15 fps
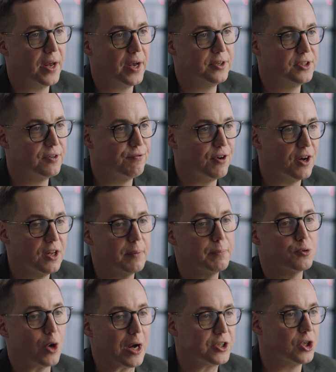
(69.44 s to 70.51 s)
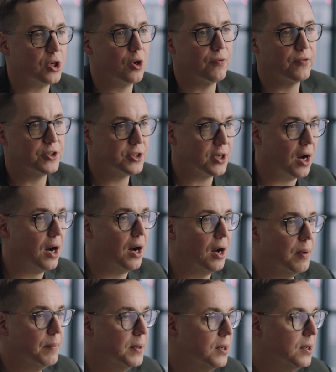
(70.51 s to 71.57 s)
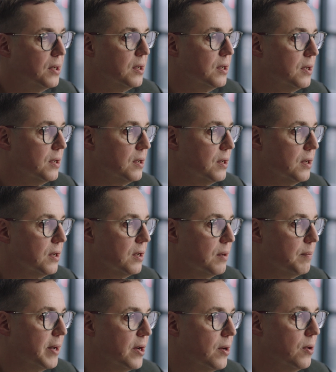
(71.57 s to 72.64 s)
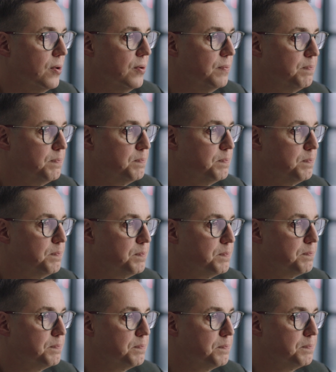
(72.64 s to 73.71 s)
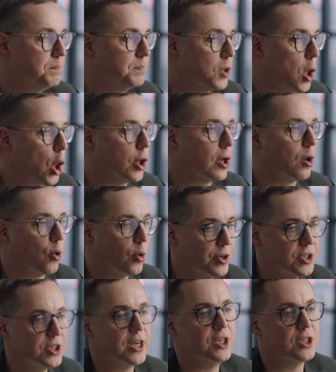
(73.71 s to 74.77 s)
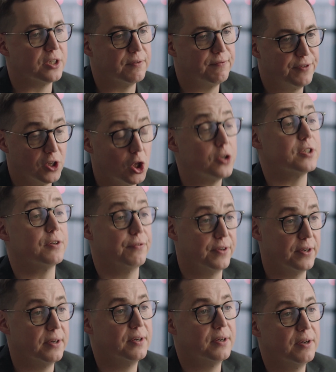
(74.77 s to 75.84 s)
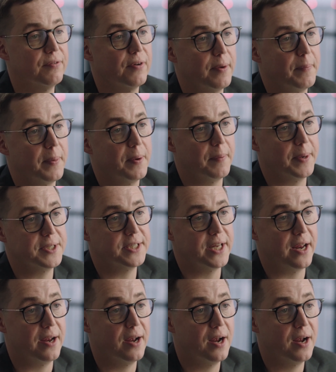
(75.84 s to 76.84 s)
I developed gradually over time my own product organization philosophy, if I may say.